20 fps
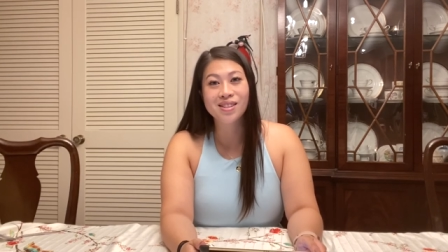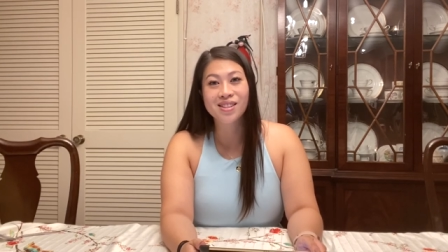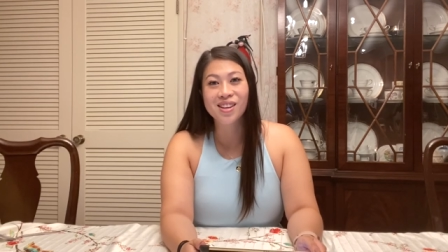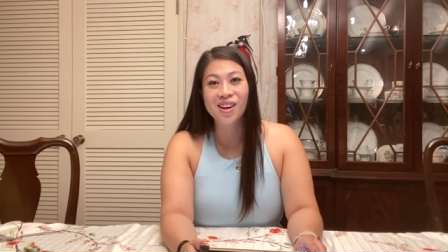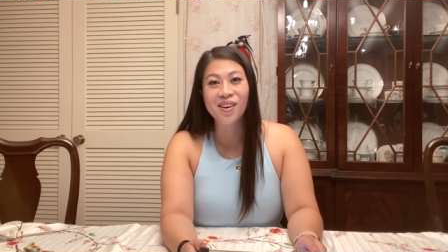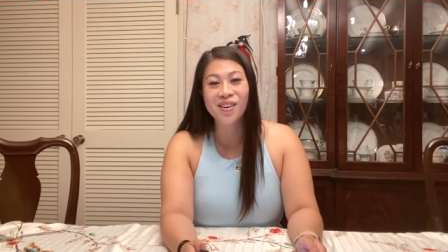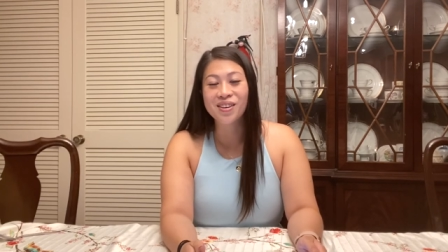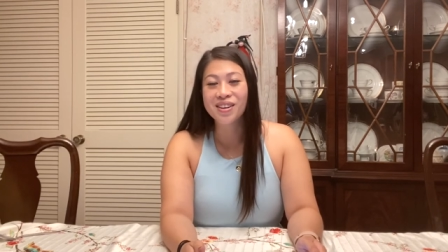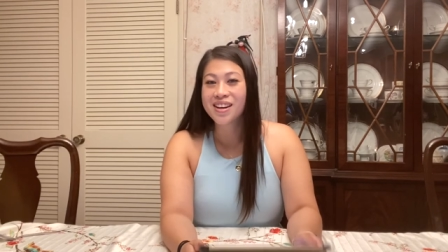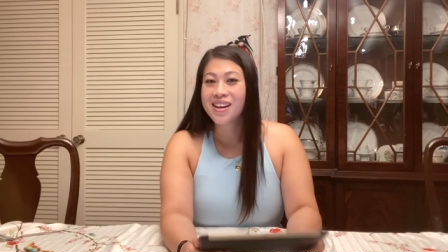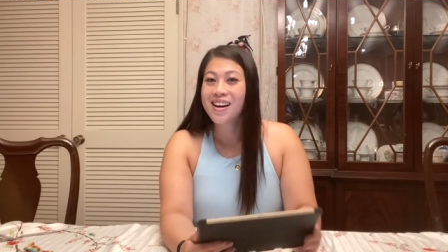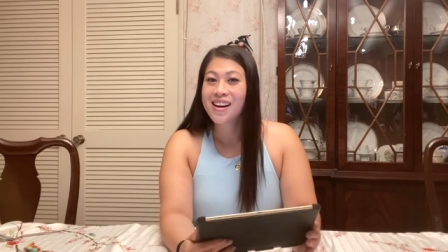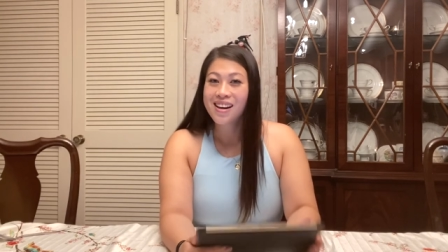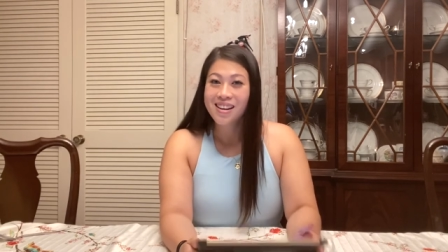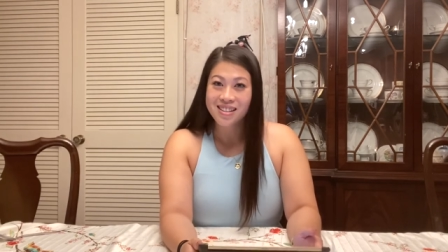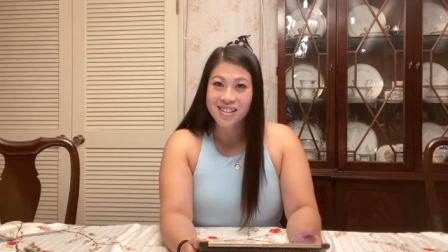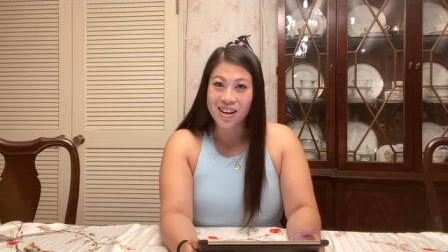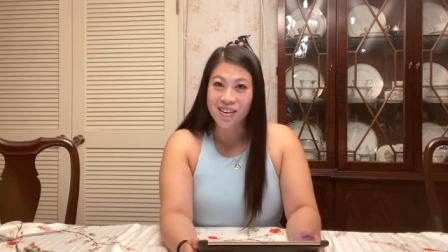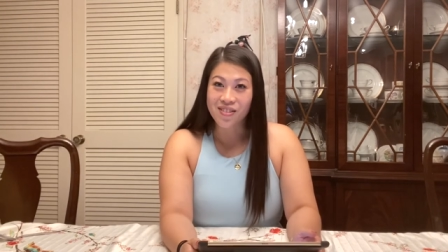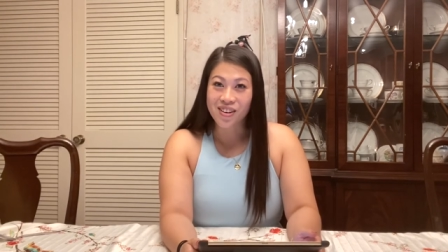So
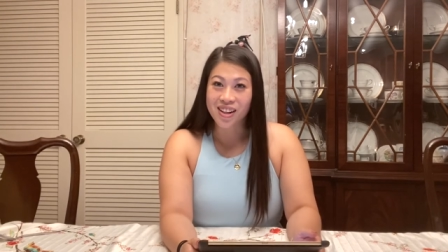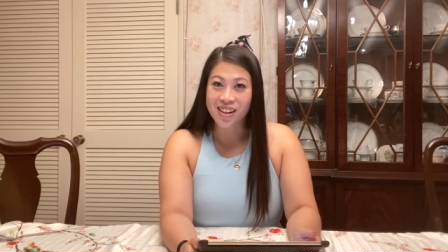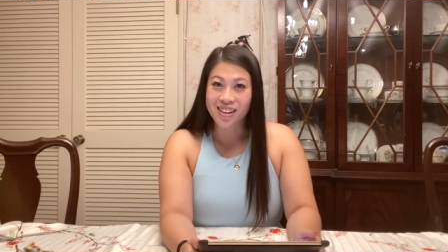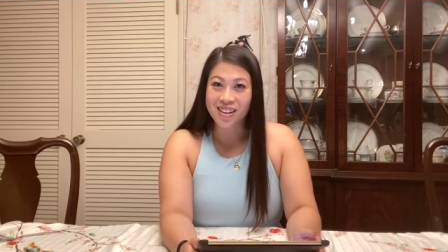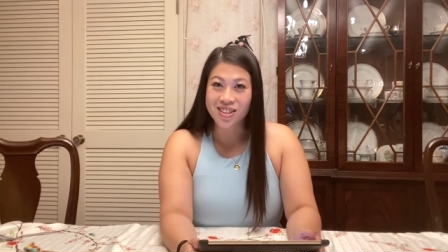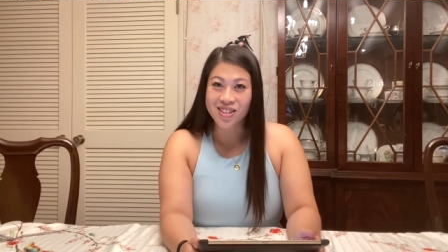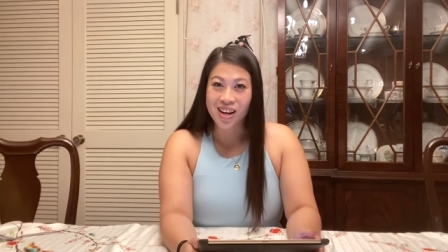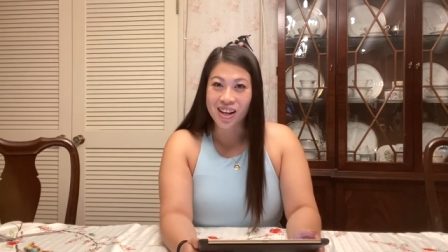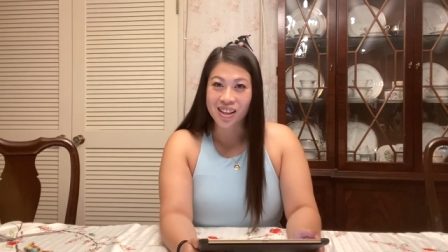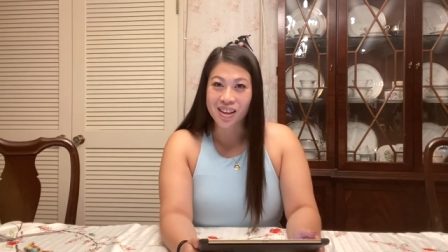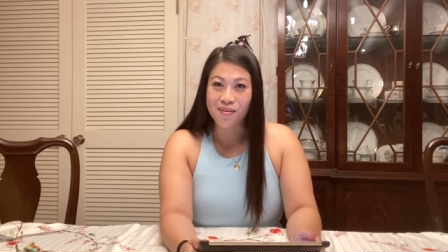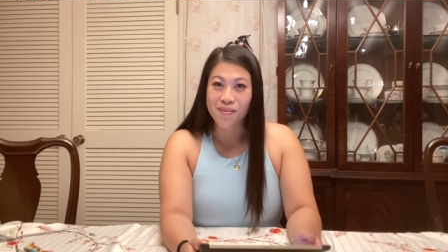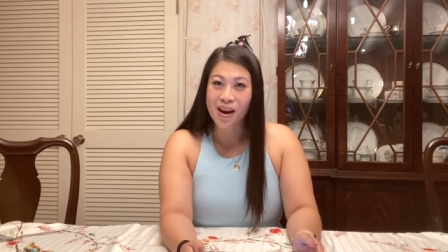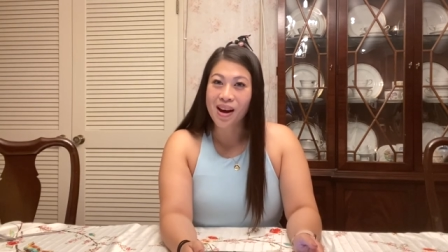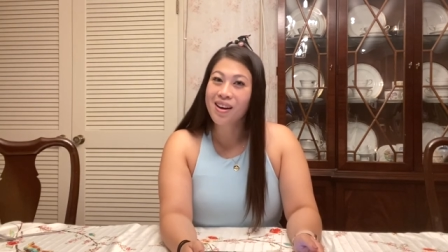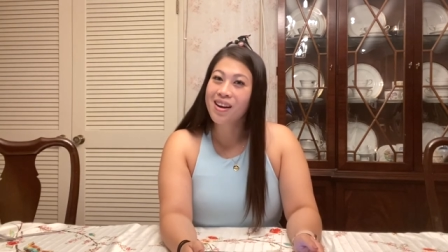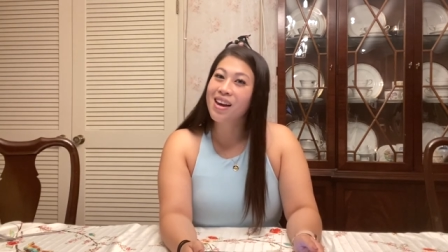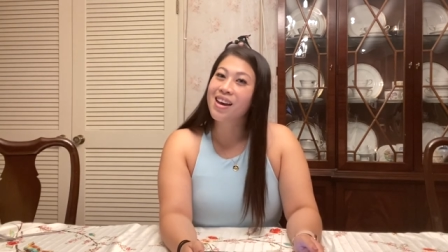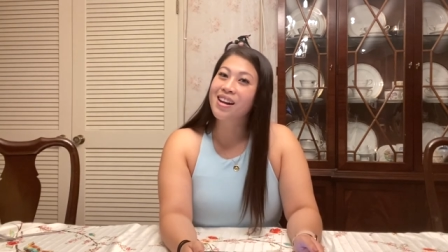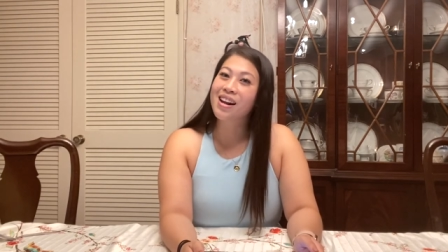definitely check them
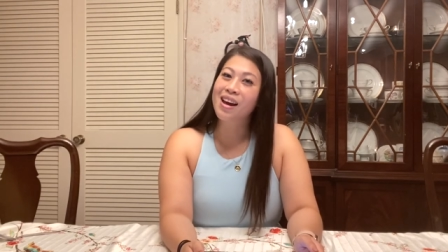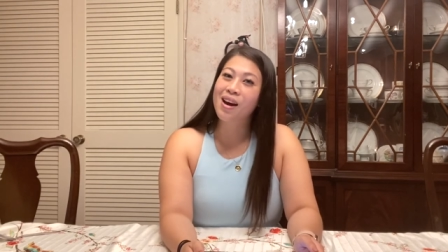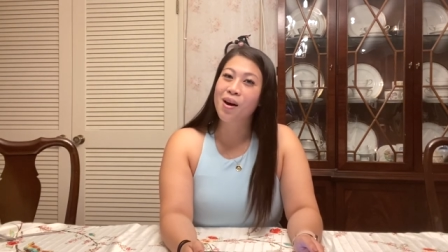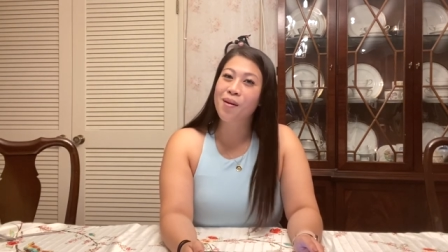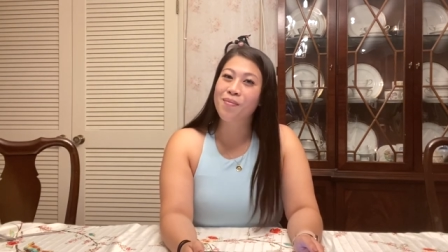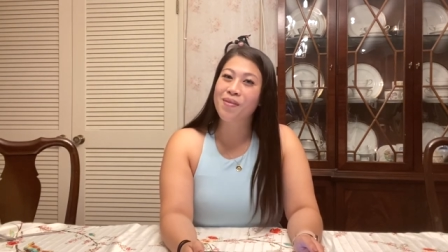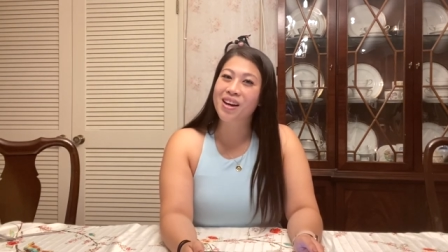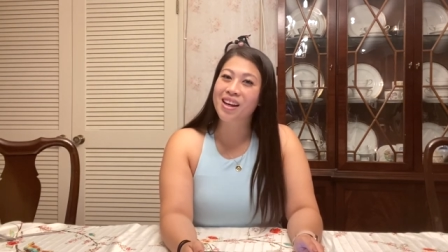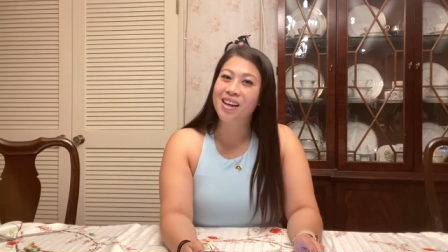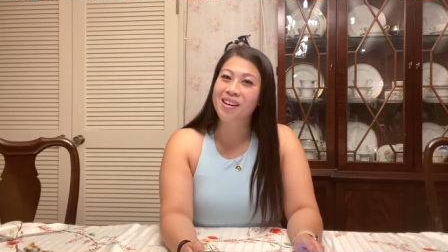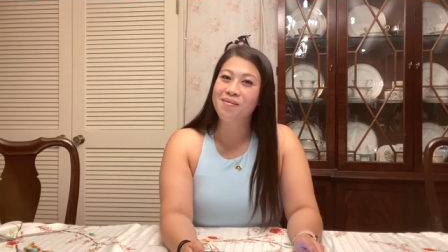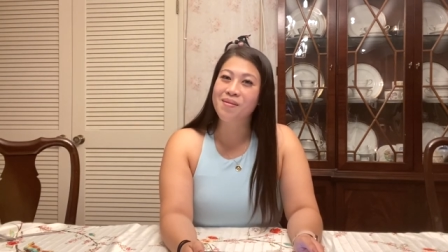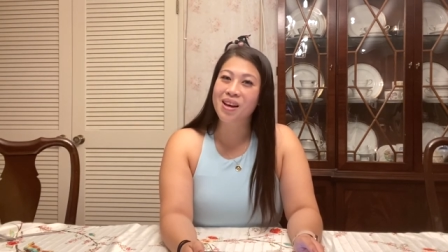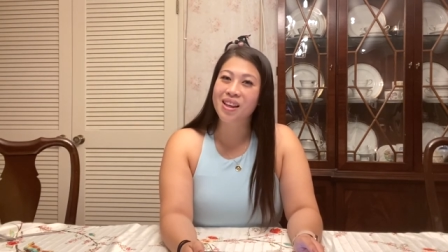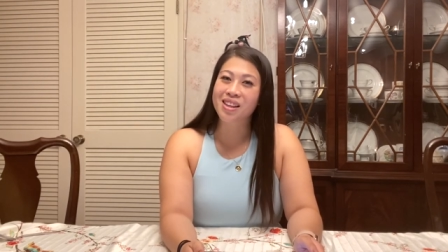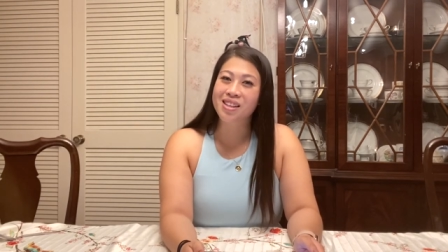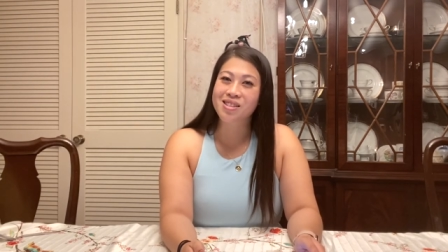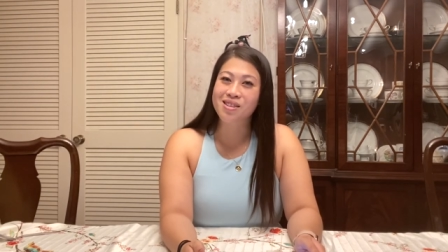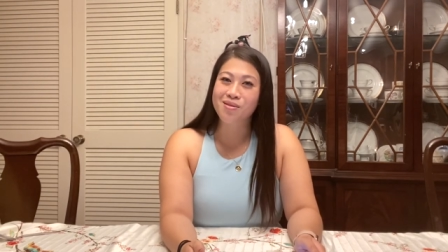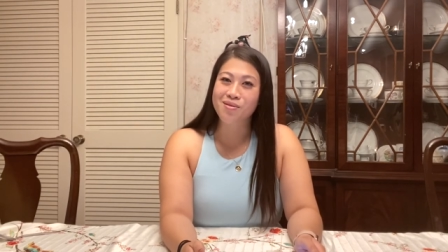out and I hope I can
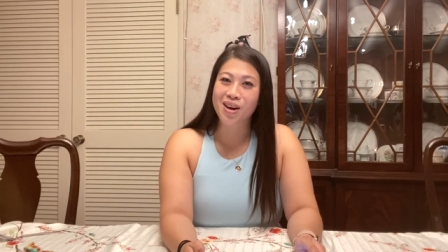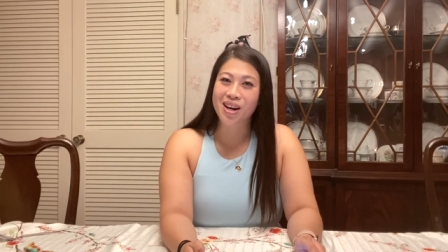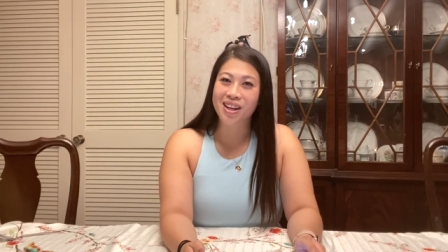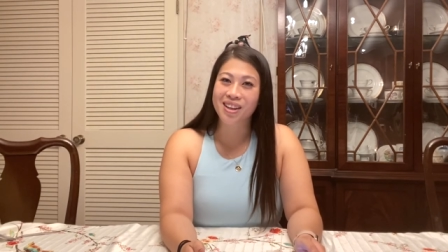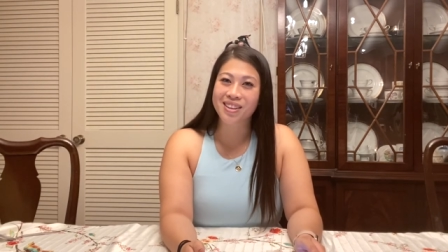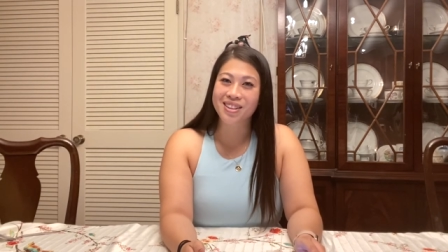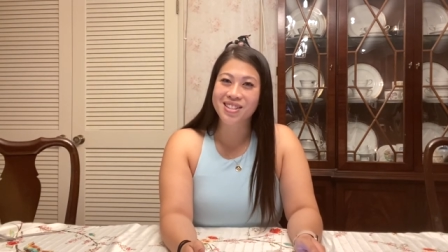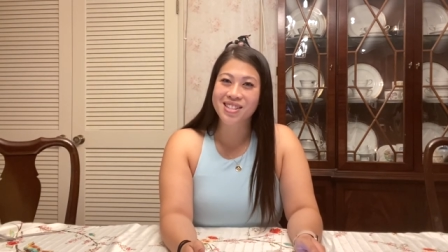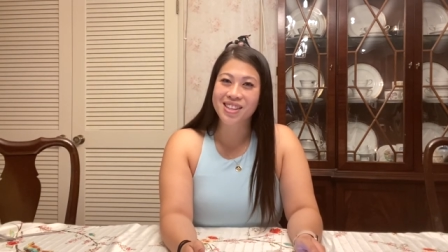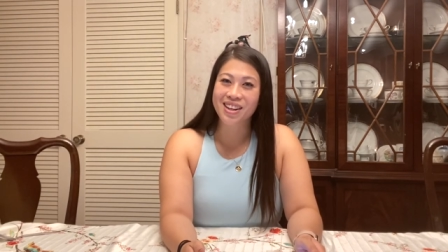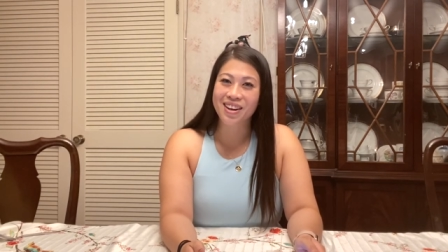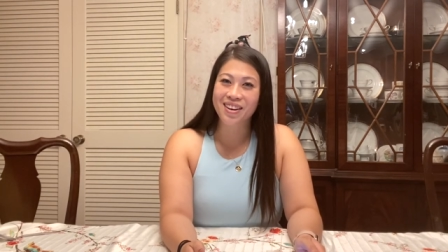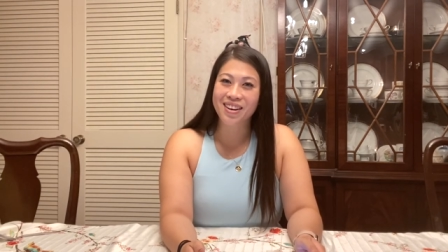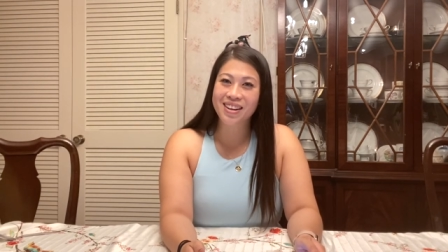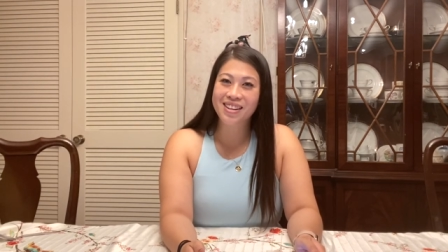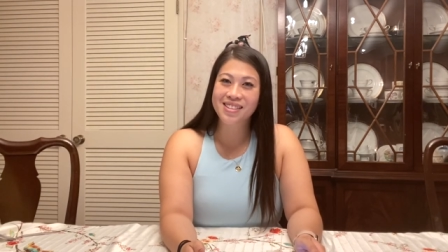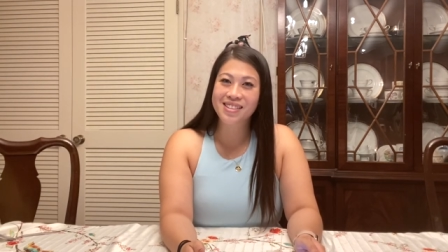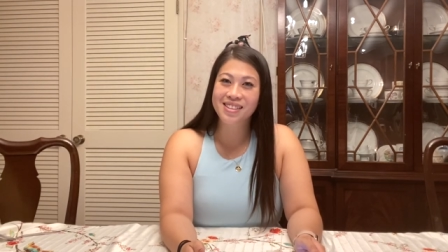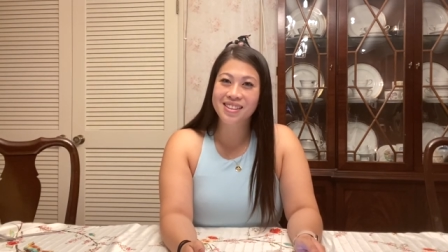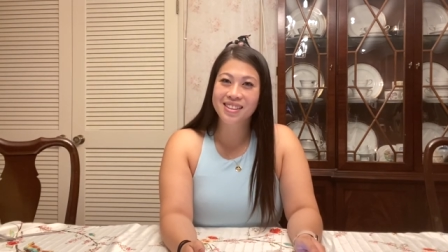make this a regular
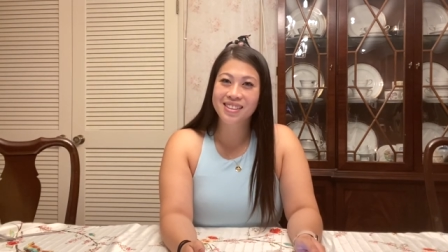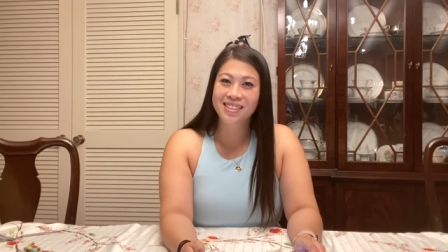series.